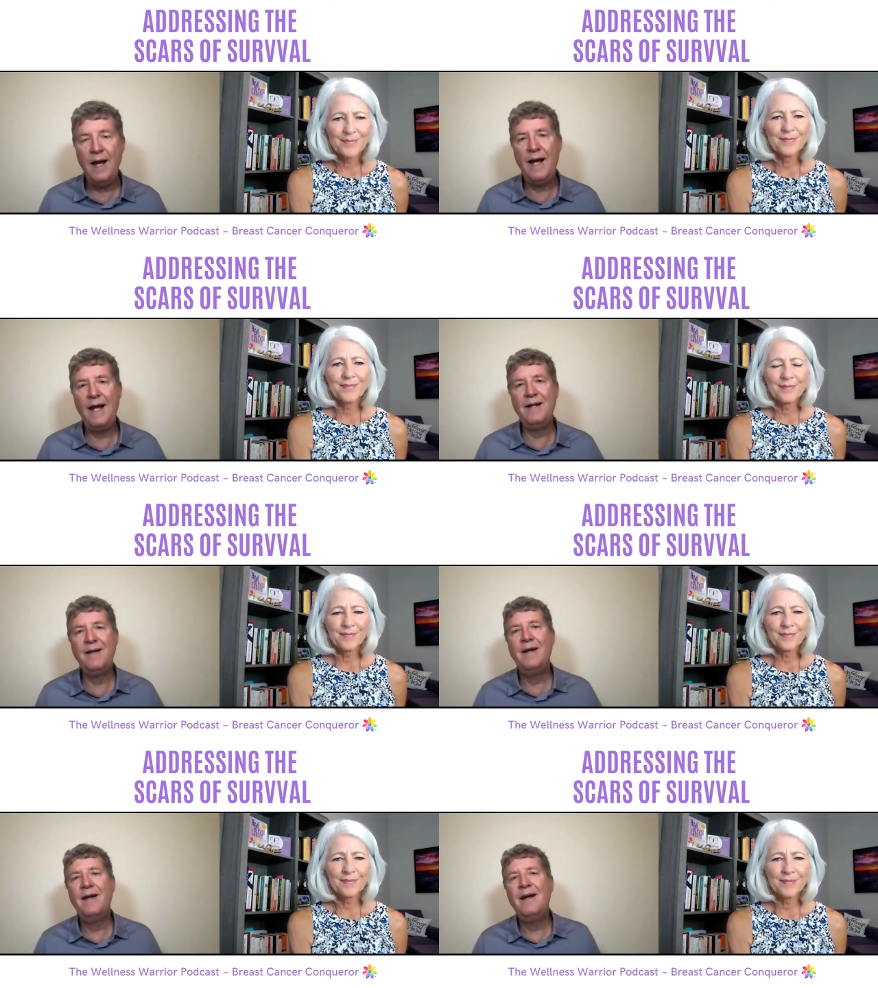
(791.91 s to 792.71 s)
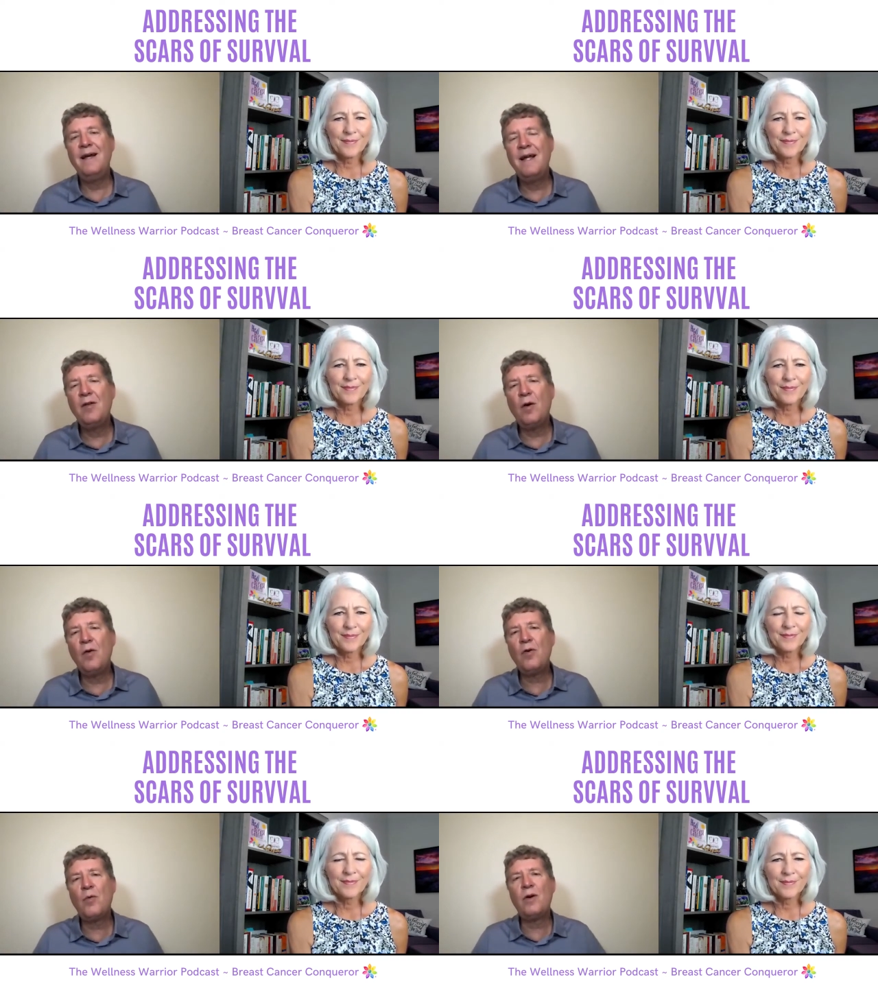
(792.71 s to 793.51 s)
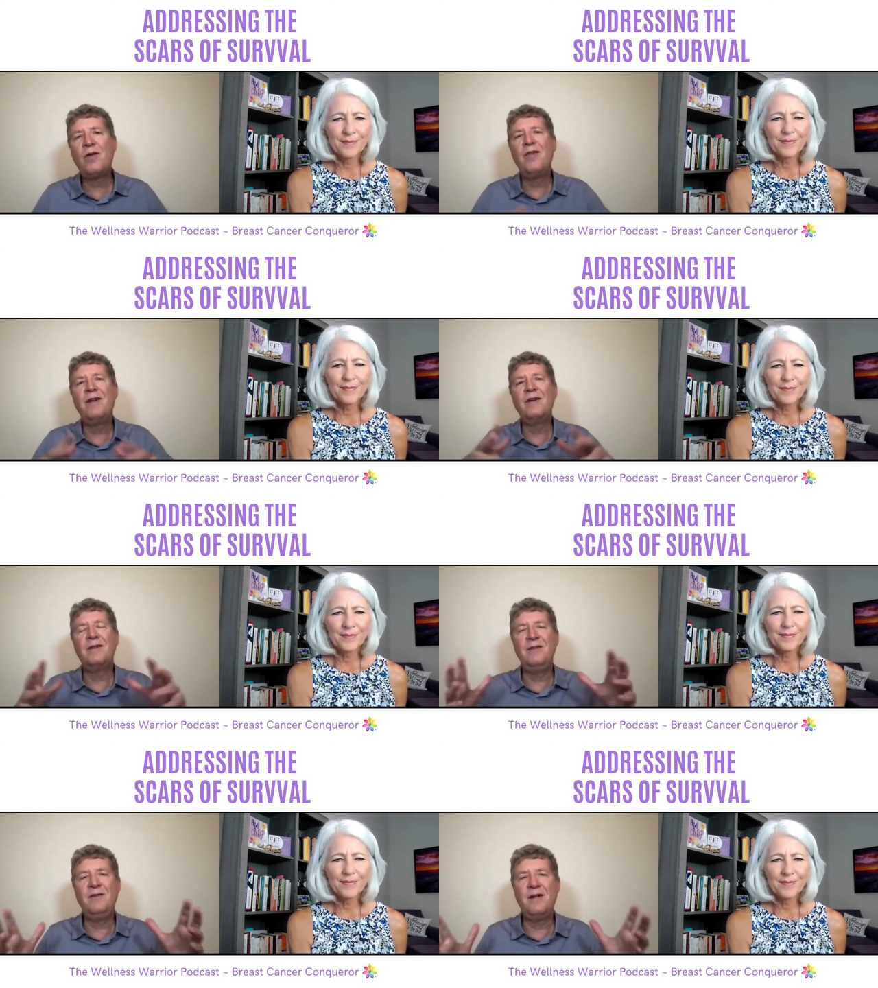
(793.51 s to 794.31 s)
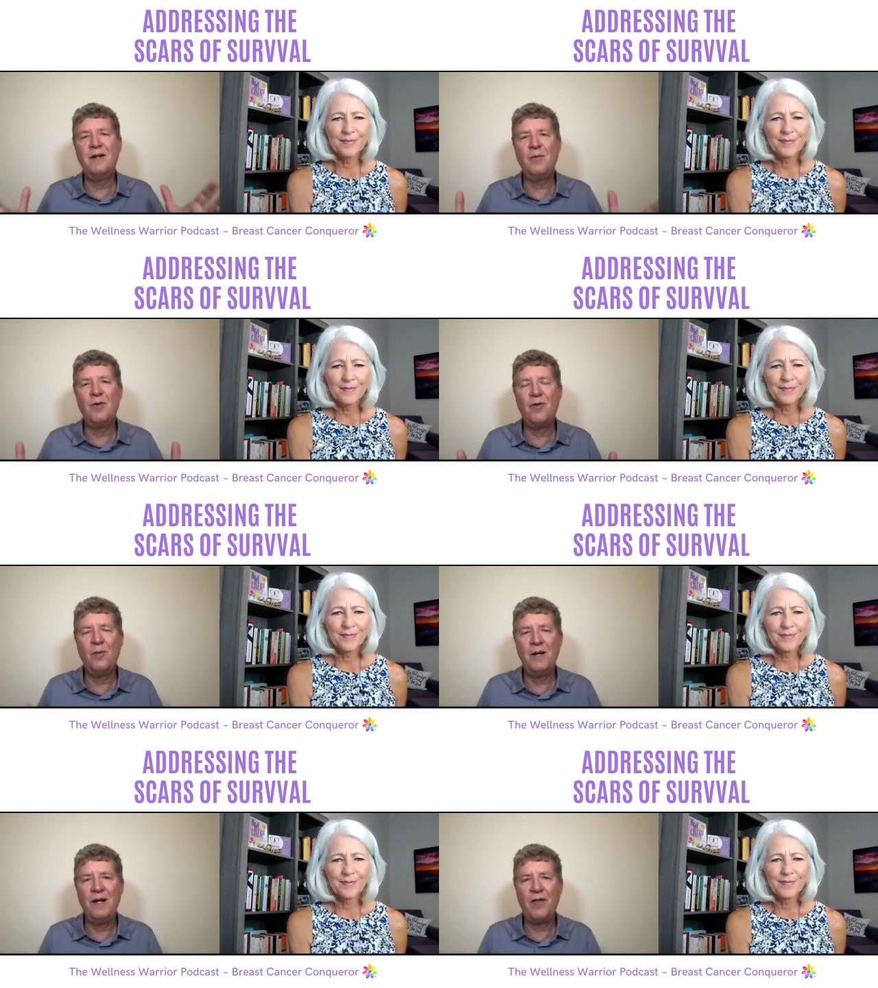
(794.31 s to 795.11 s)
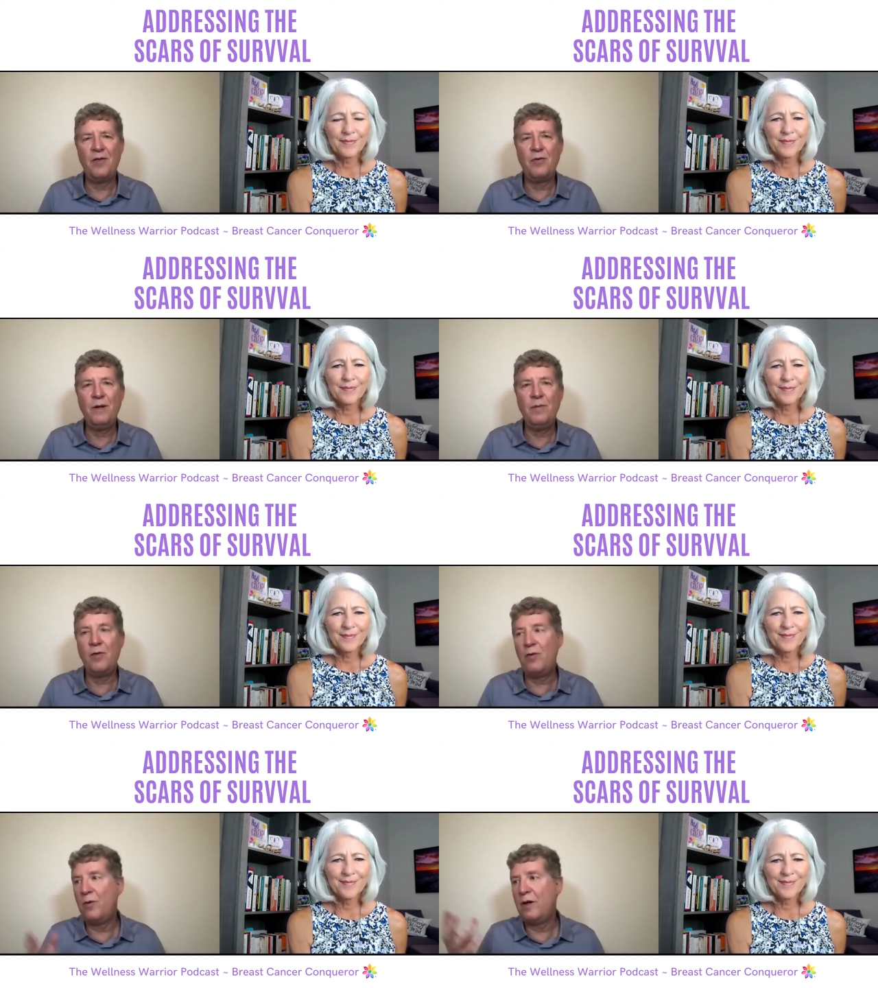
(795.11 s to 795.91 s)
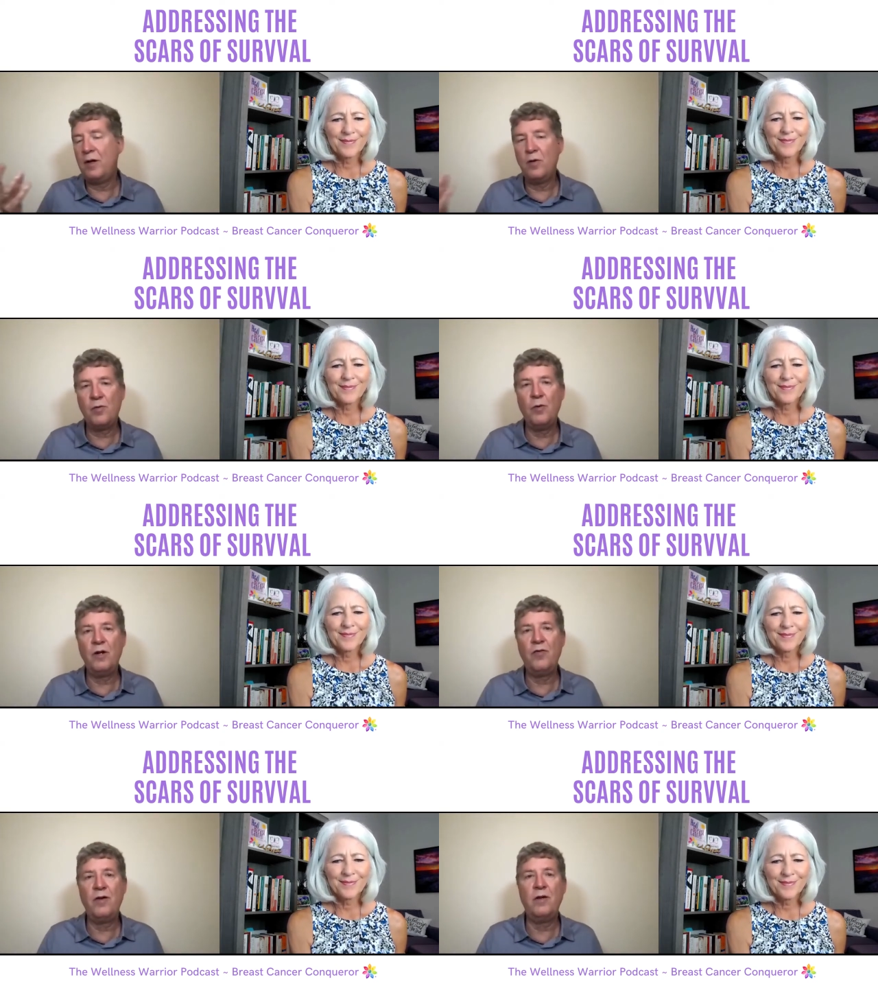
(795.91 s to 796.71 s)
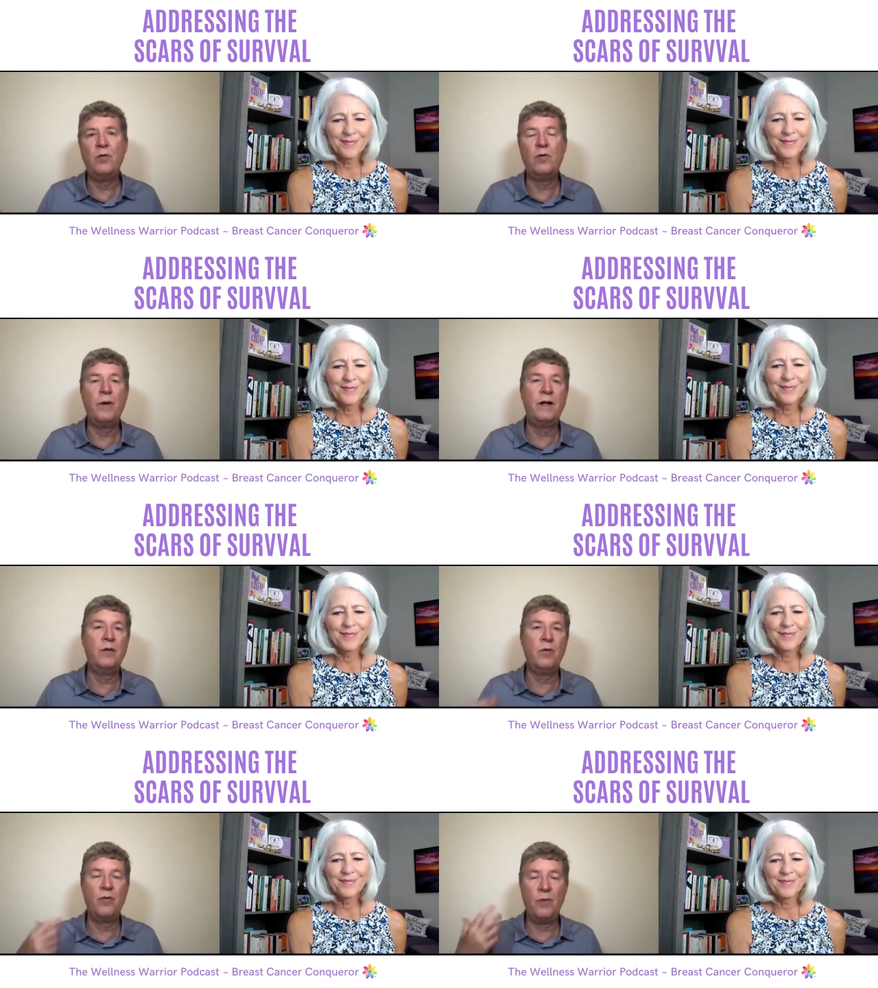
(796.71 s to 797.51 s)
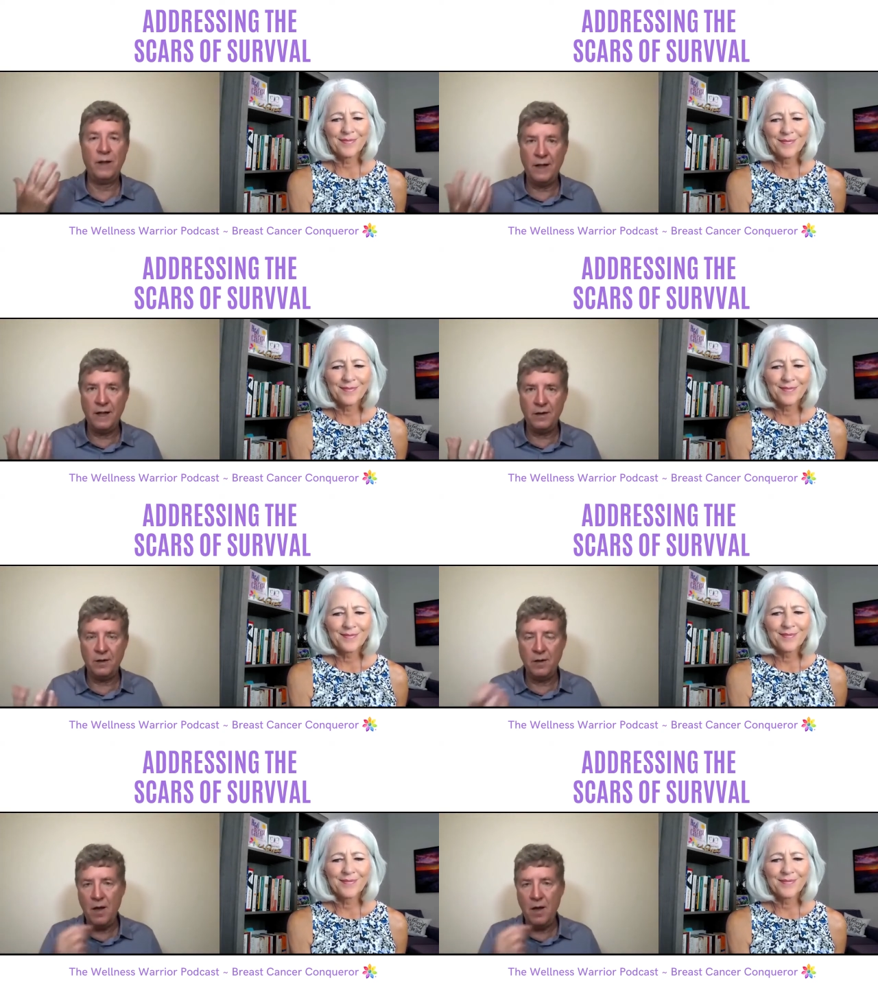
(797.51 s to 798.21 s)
Speaker 1: And it also works synergistically with so many other treatments. You can use modified retrospectin with radiation,